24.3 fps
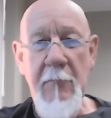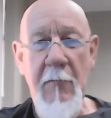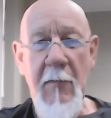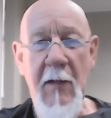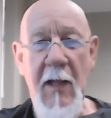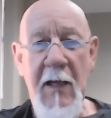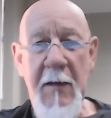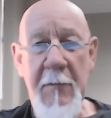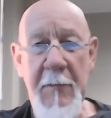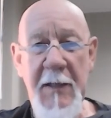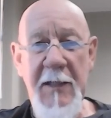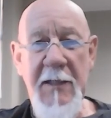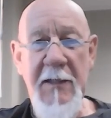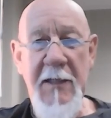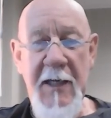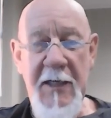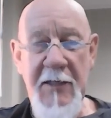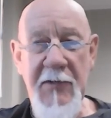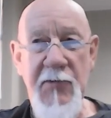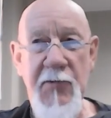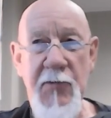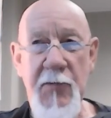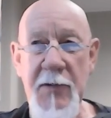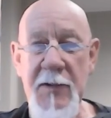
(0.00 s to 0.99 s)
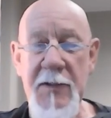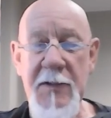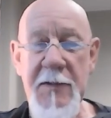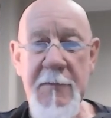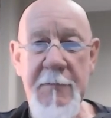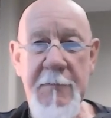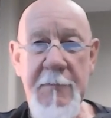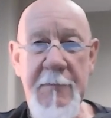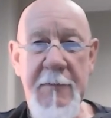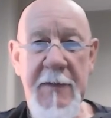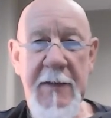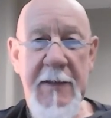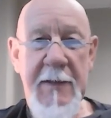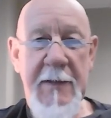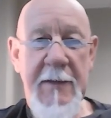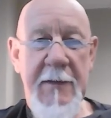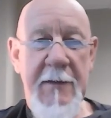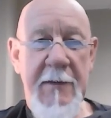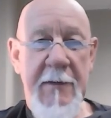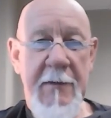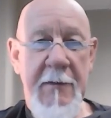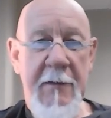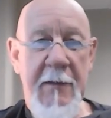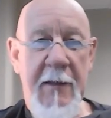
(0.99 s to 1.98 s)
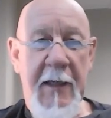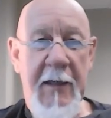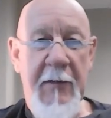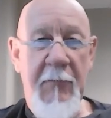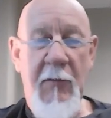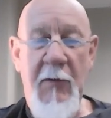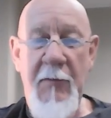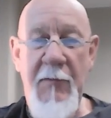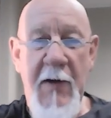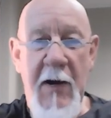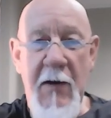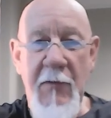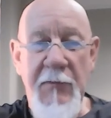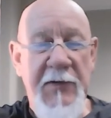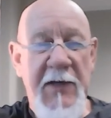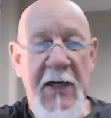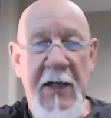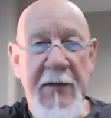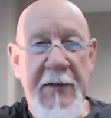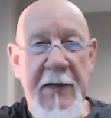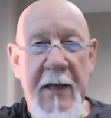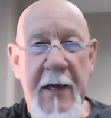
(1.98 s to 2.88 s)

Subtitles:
It can be dangerous. And we've all done